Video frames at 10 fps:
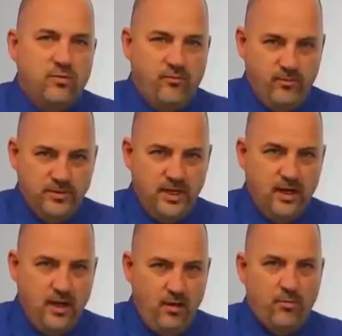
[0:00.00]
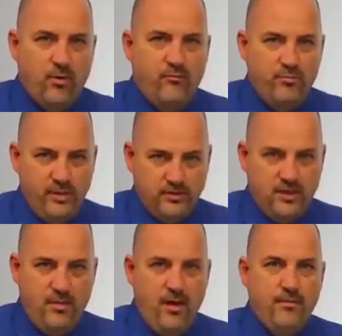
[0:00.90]
we've seen a number of bills
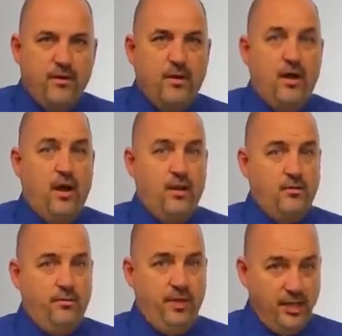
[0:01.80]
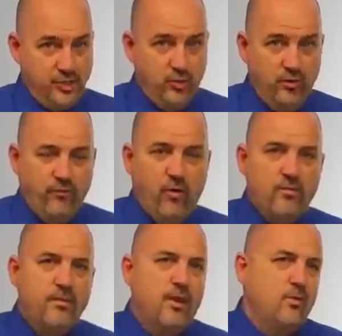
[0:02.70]
come up on pension
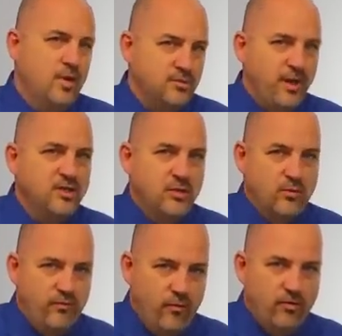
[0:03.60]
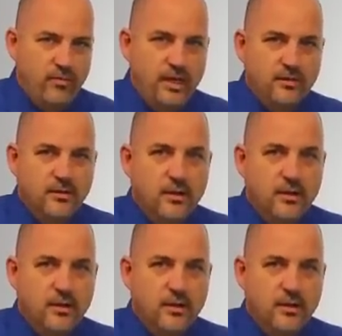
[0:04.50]
reform. And what does pension reform mean?